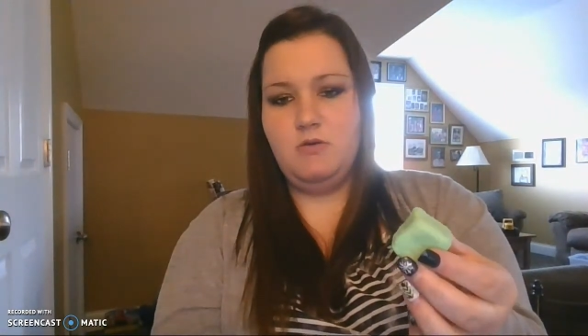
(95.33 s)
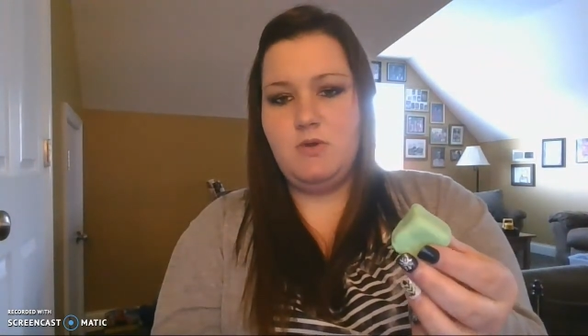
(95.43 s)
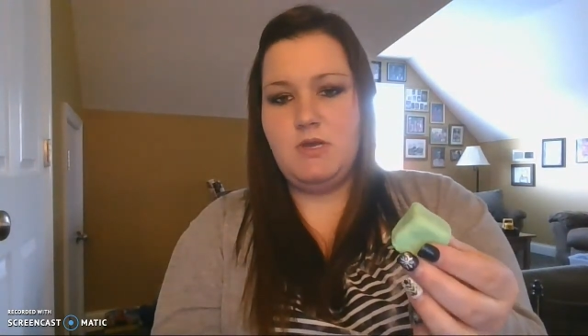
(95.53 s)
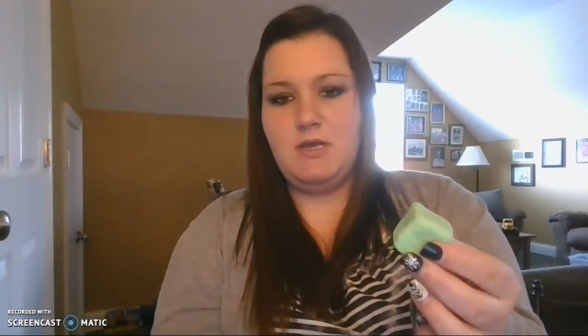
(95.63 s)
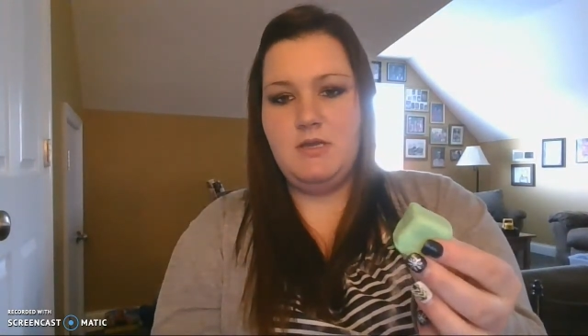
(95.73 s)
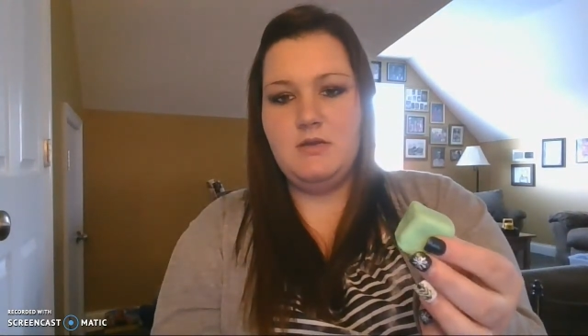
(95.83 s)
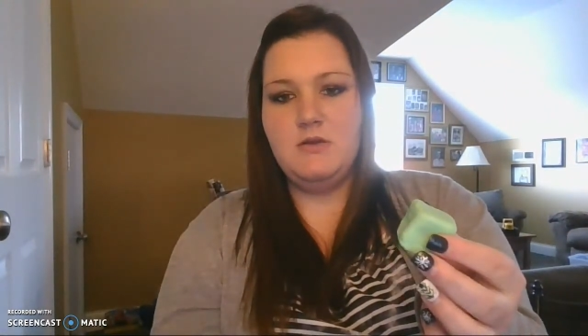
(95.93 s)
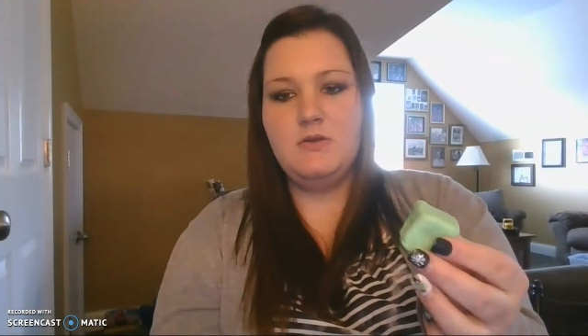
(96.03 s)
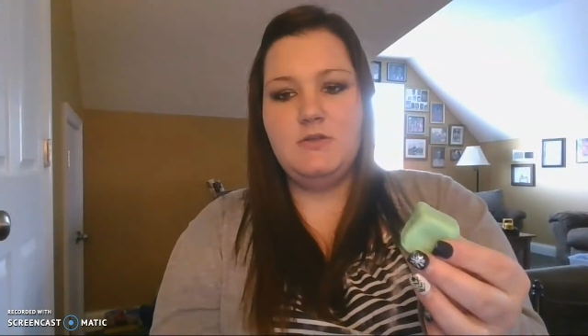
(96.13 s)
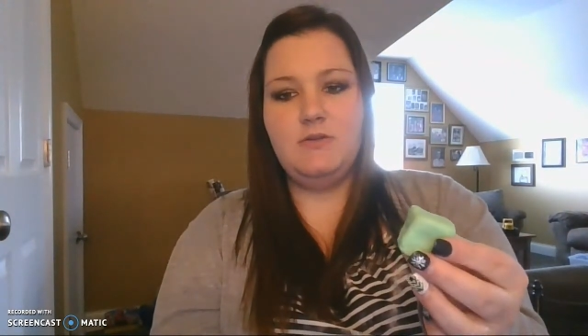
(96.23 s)
Okay,
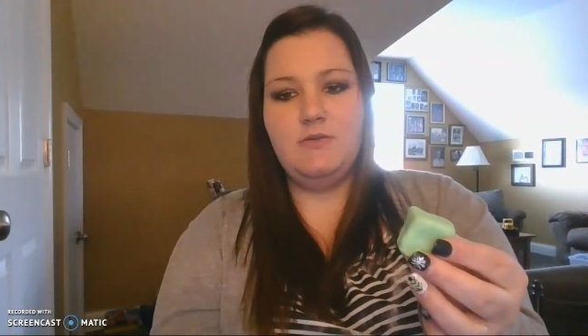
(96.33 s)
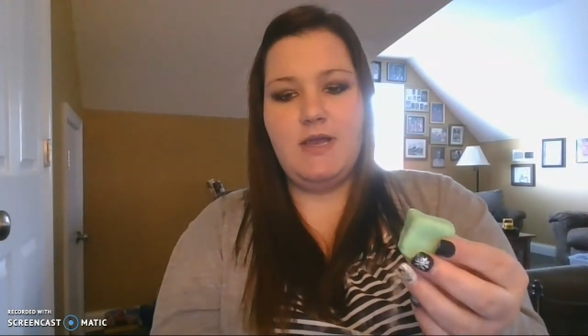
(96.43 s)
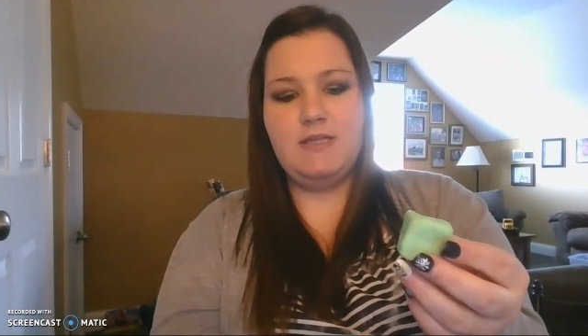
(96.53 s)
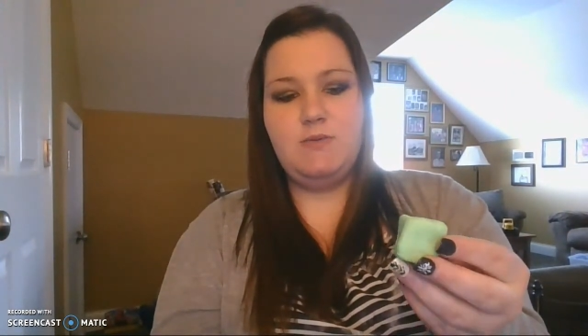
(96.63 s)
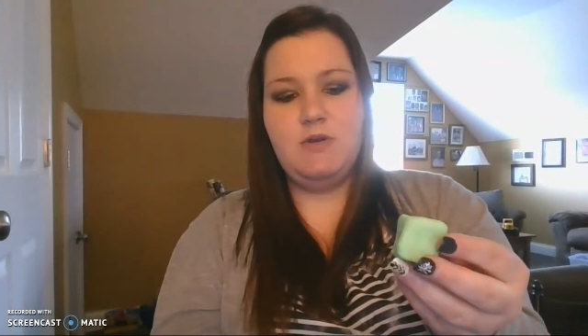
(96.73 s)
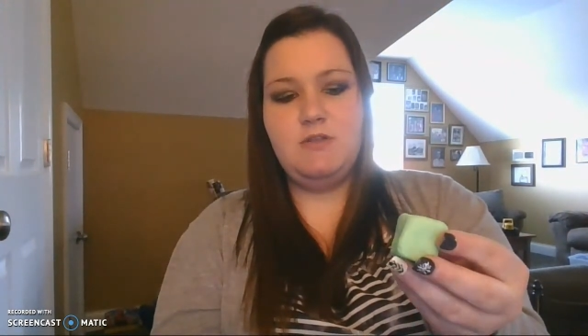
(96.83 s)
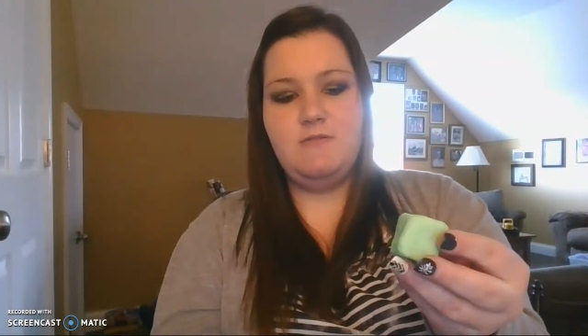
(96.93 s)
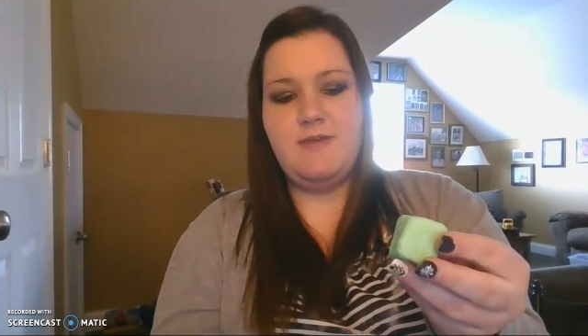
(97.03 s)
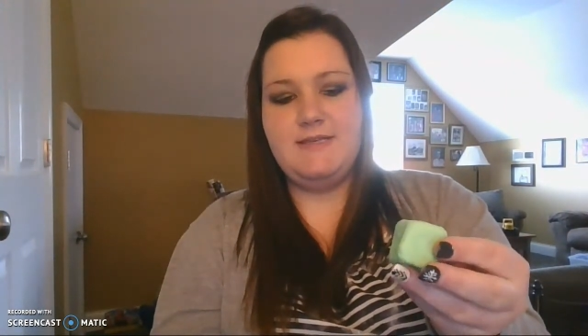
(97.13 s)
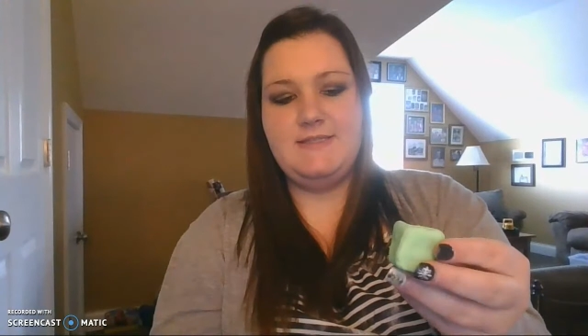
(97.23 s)
so that's where the
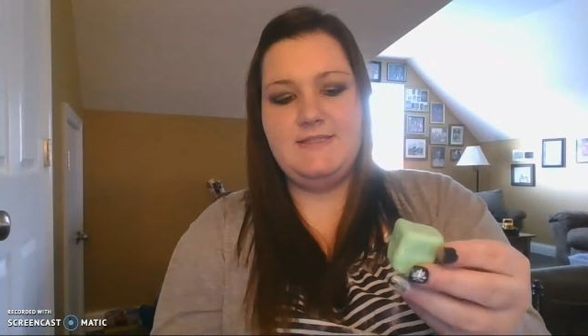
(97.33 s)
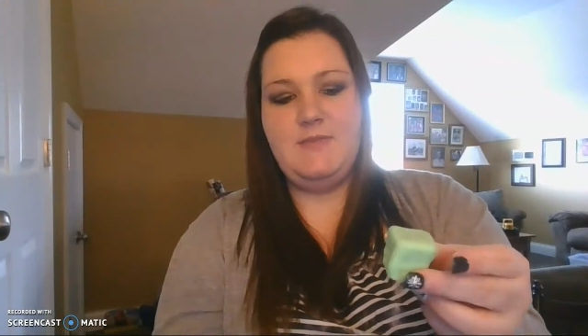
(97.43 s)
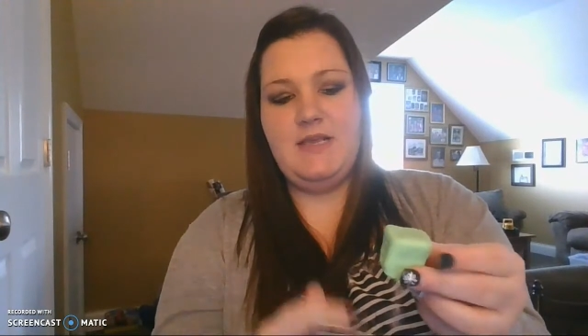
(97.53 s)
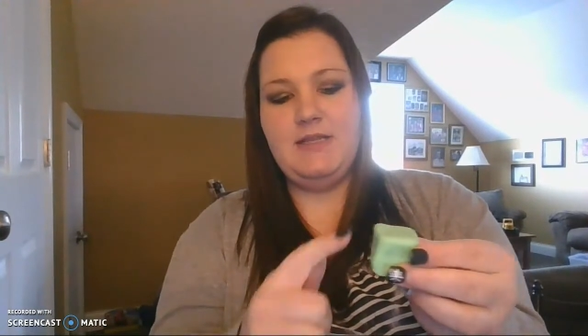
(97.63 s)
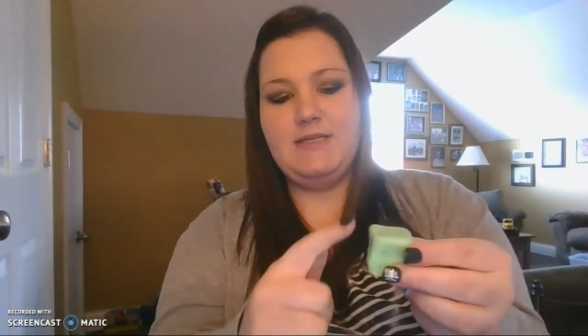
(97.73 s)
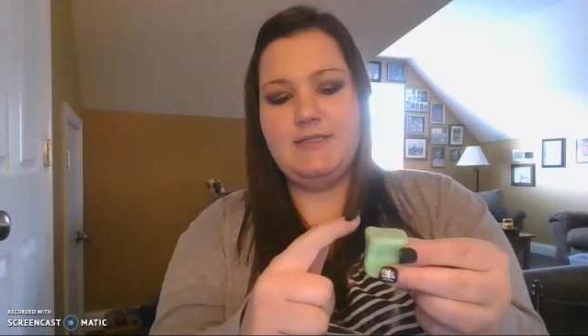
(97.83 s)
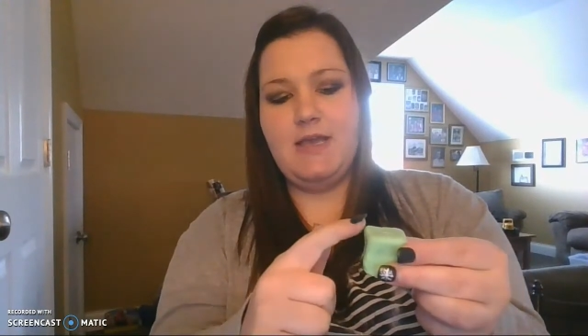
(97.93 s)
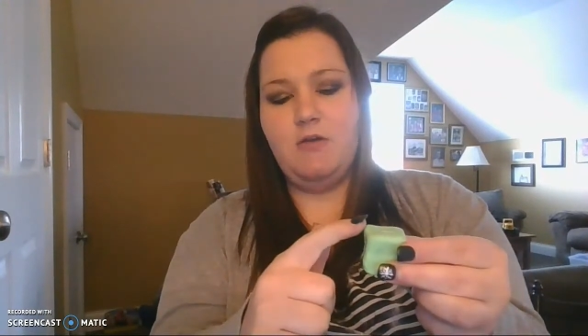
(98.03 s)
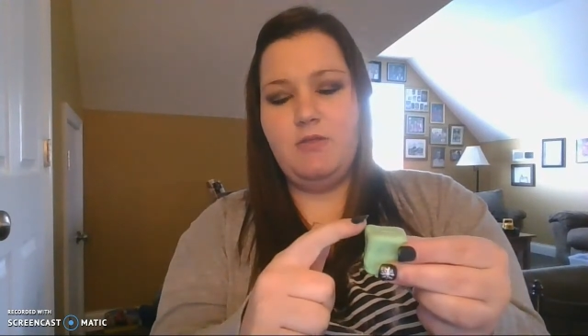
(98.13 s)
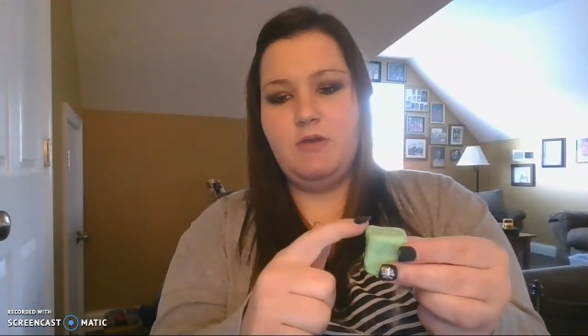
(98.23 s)
faces meet. Let's
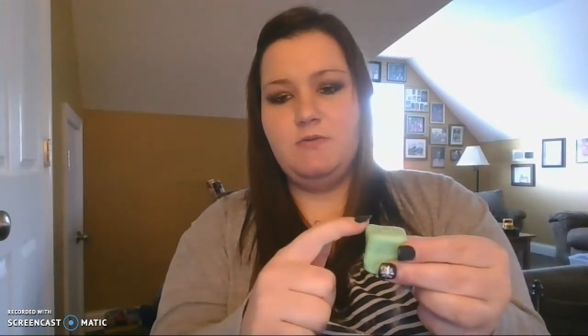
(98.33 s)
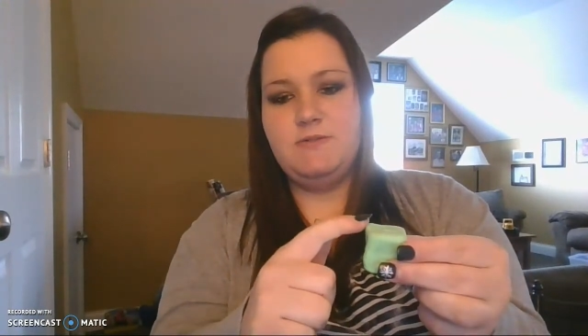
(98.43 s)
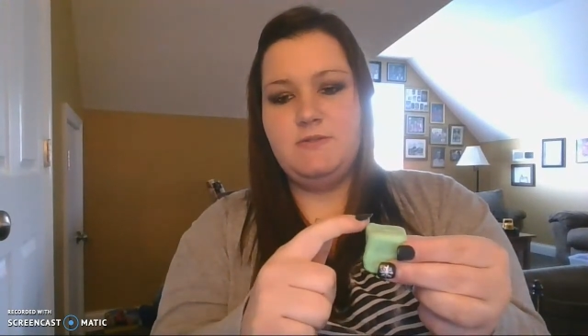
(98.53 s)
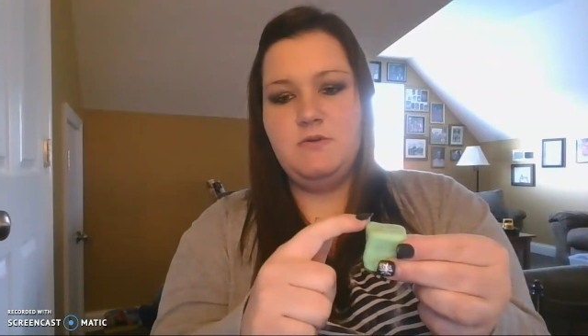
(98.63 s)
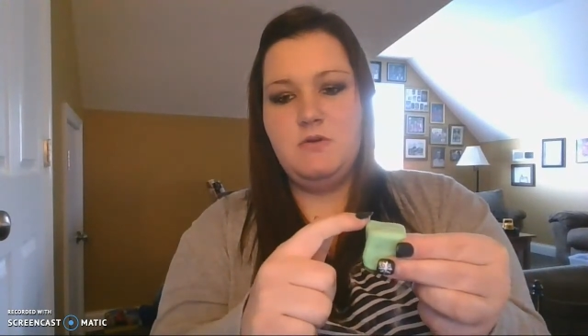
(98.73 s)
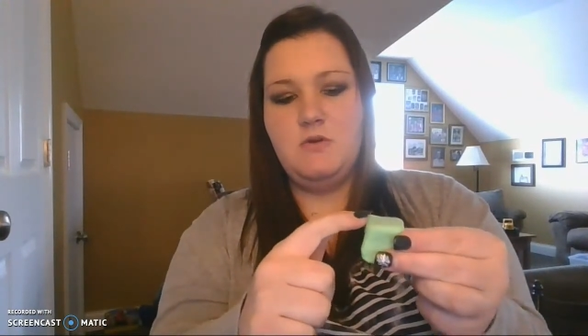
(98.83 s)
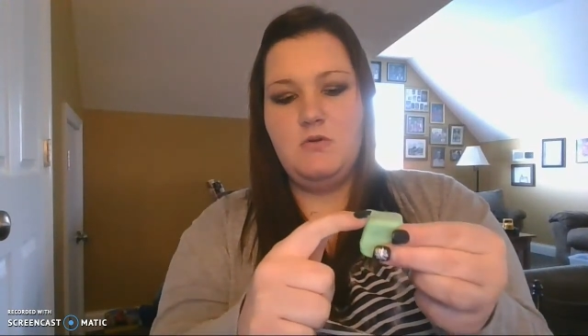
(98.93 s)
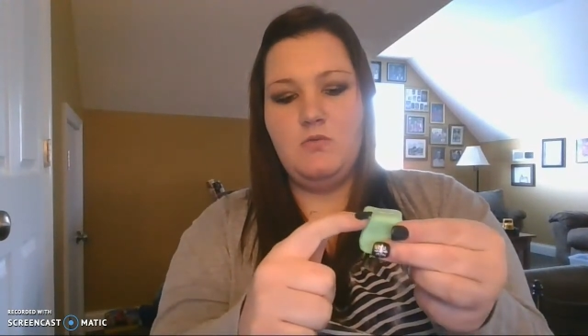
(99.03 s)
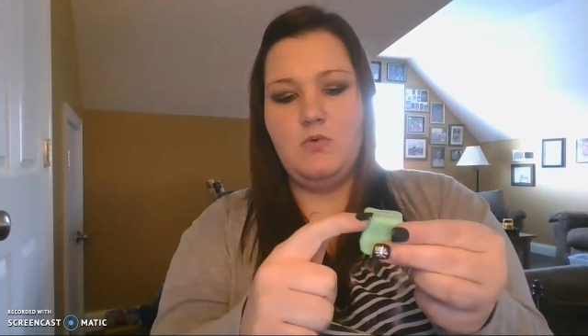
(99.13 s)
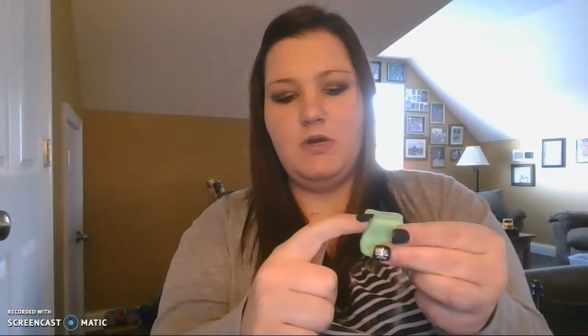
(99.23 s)
count those.
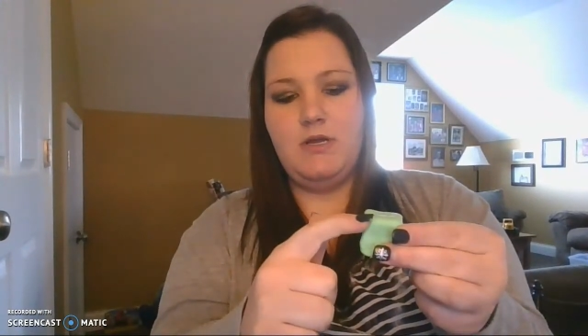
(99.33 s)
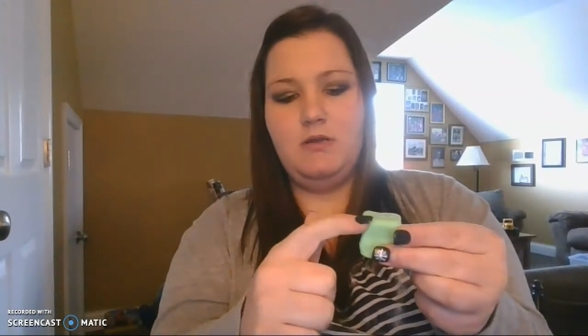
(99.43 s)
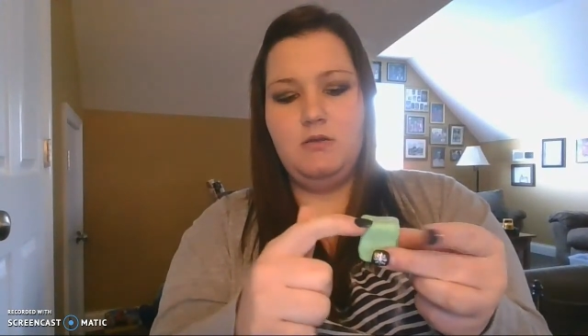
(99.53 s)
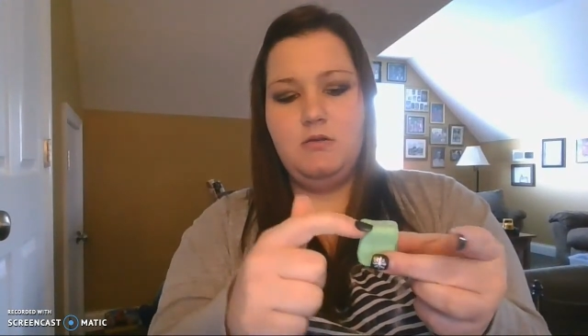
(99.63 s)
1,